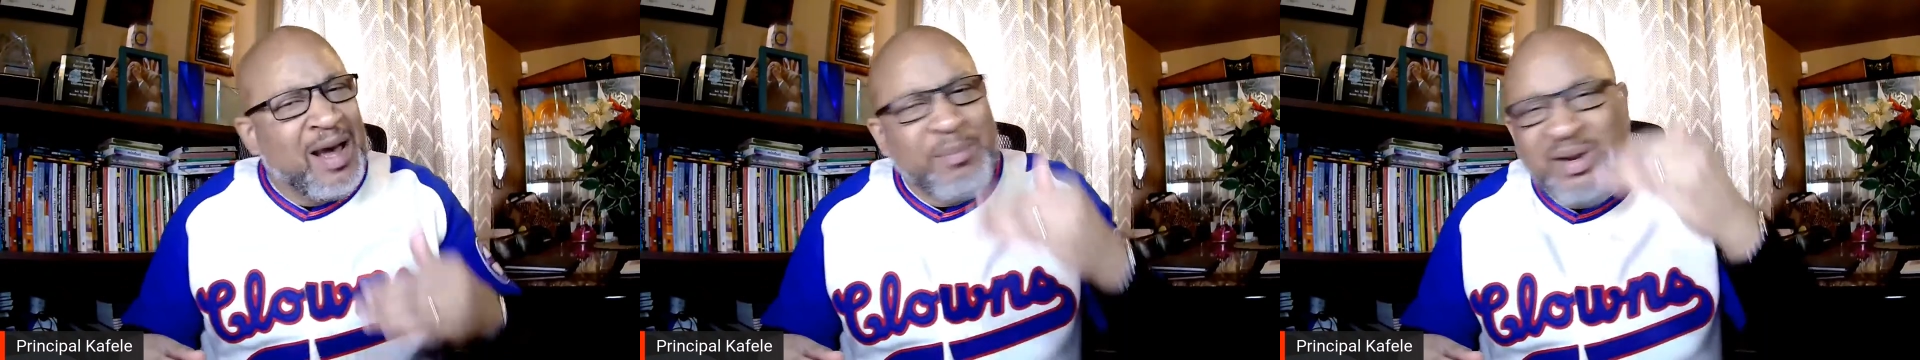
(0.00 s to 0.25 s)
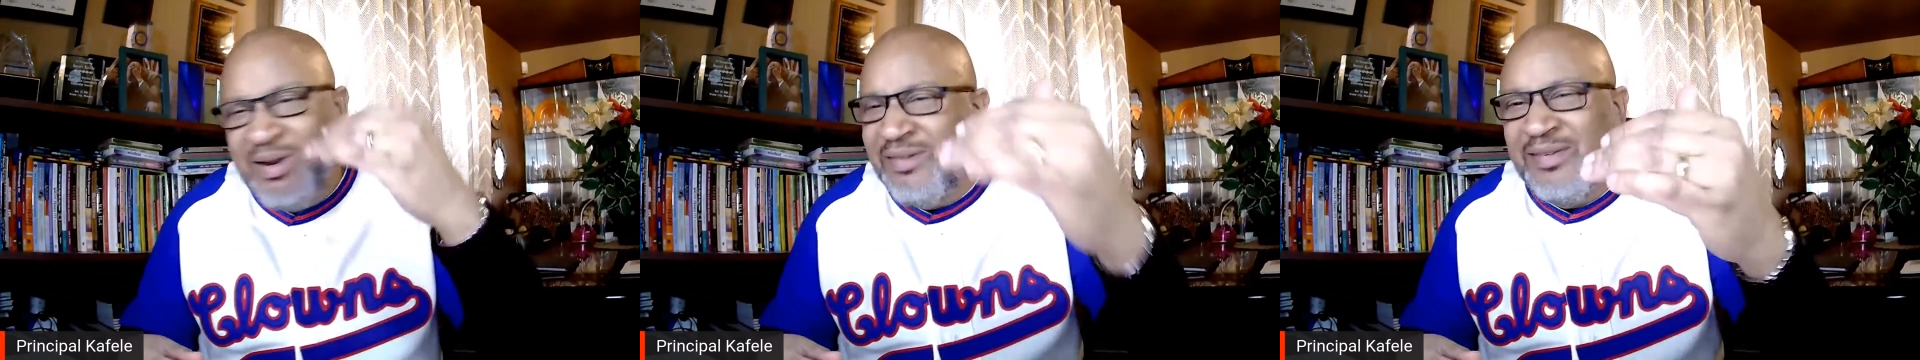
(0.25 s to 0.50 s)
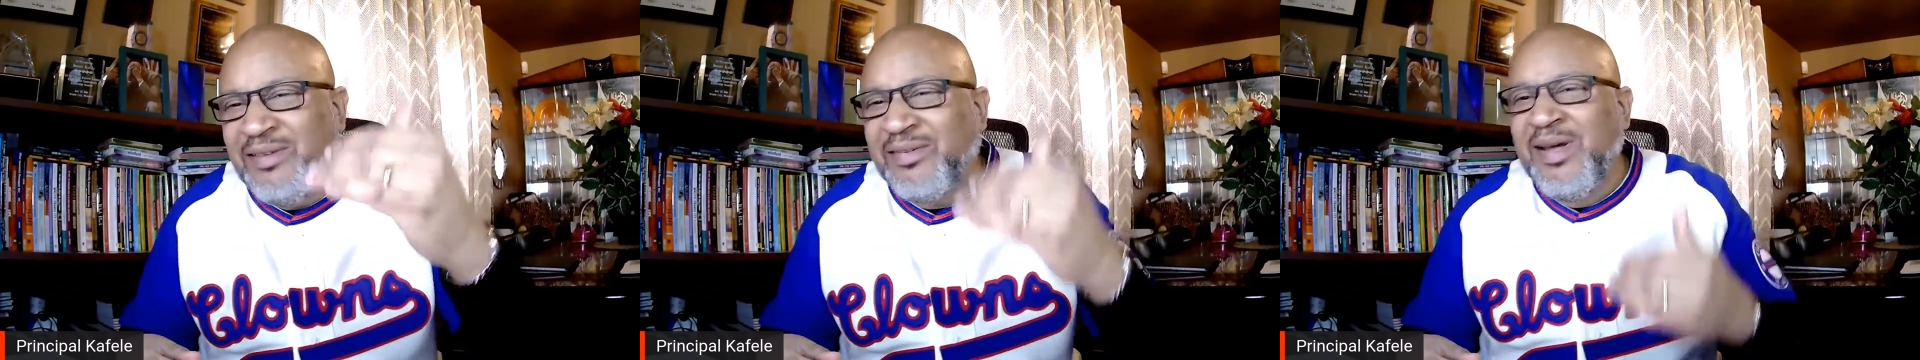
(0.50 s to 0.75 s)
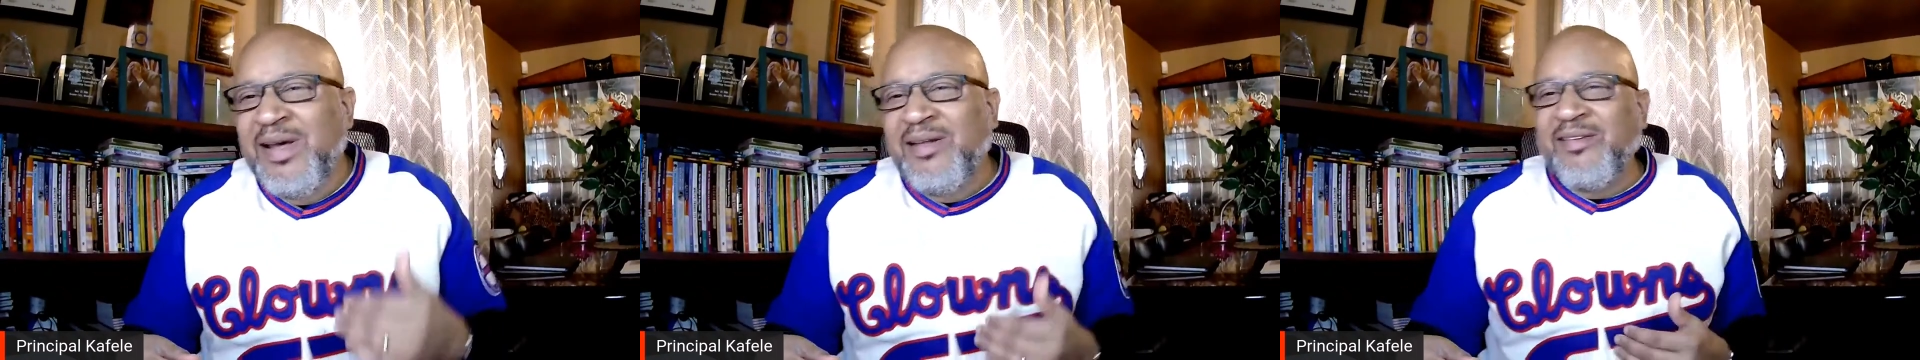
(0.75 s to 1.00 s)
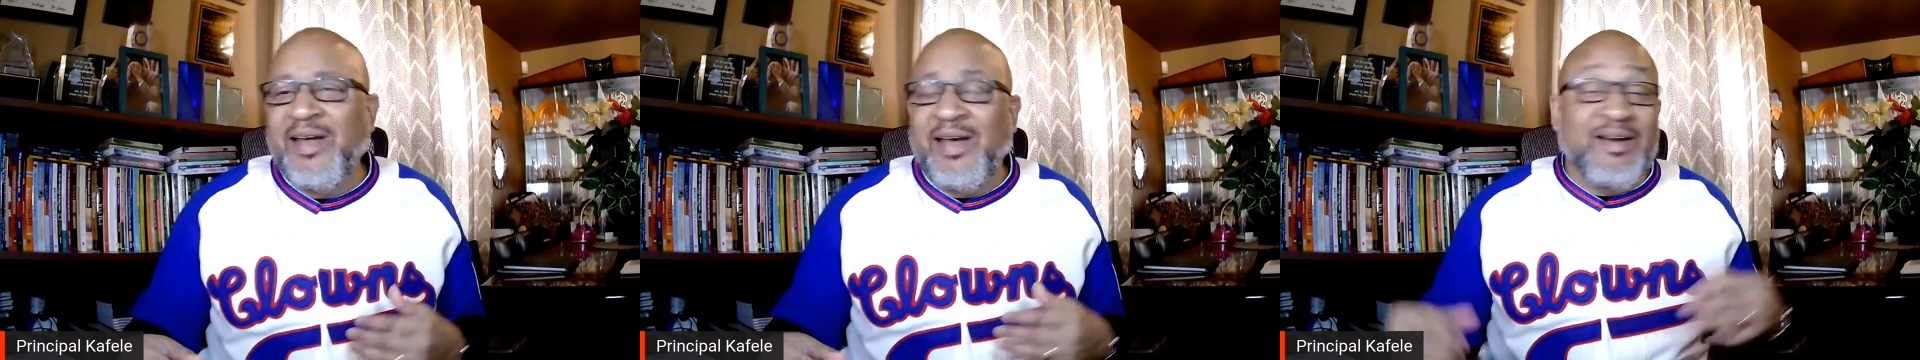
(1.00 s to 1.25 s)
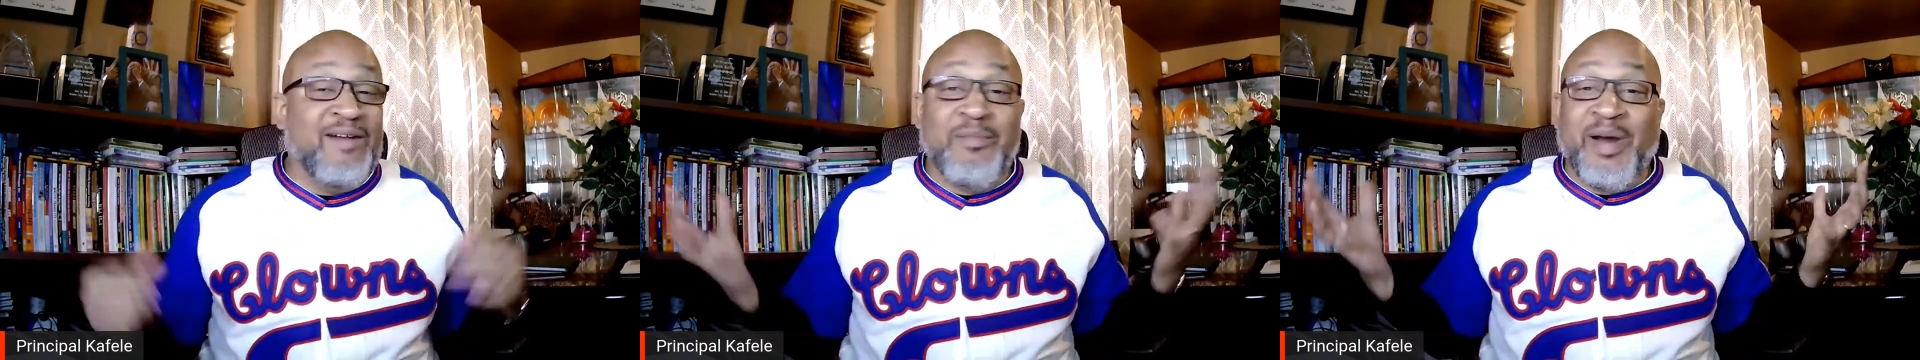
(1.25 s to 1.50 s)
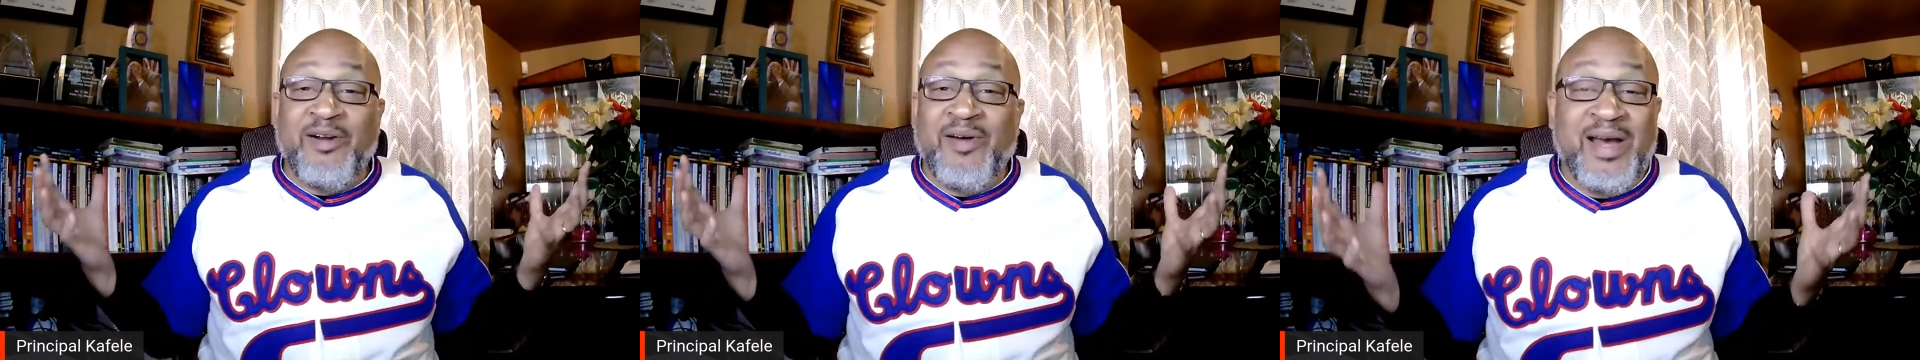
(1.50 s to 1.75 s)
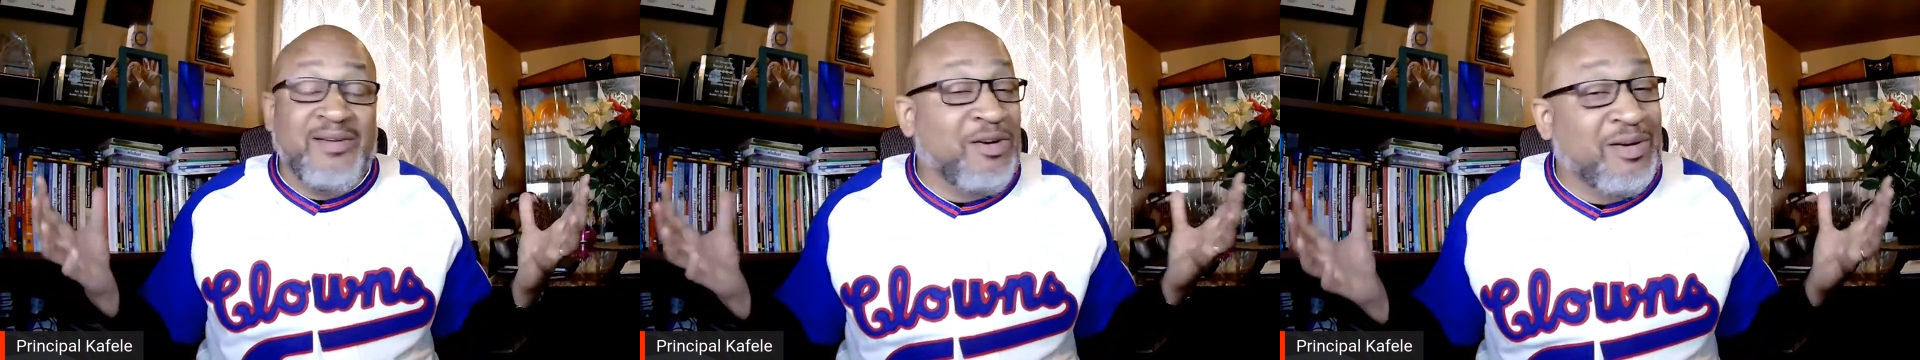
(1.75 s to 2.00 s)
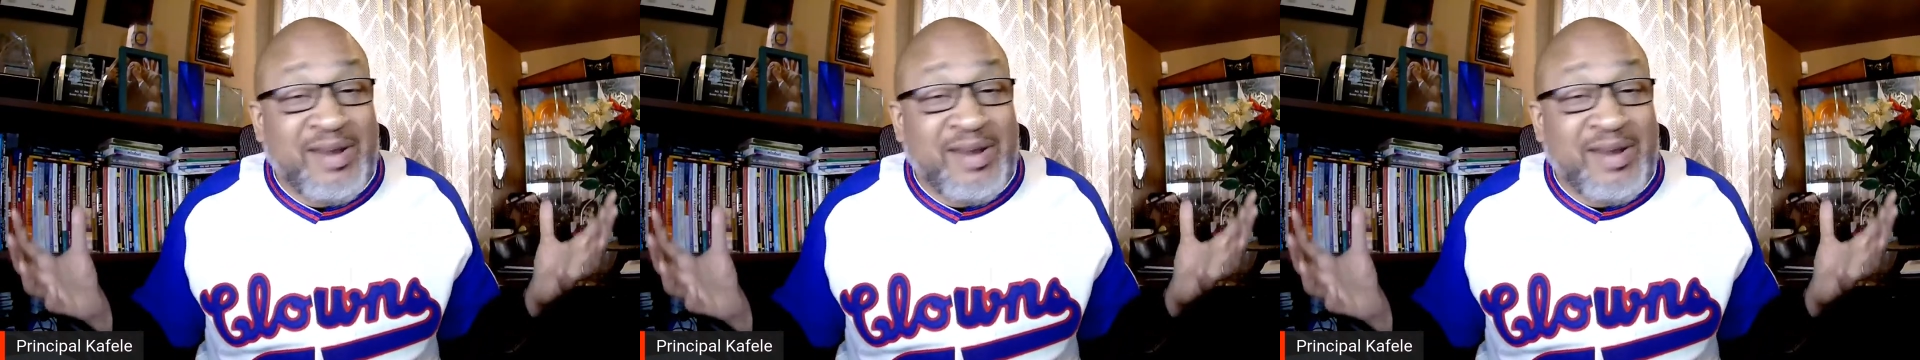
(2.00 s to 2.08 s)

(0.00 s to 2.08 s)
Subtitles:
I mean, these are, everybody don't have the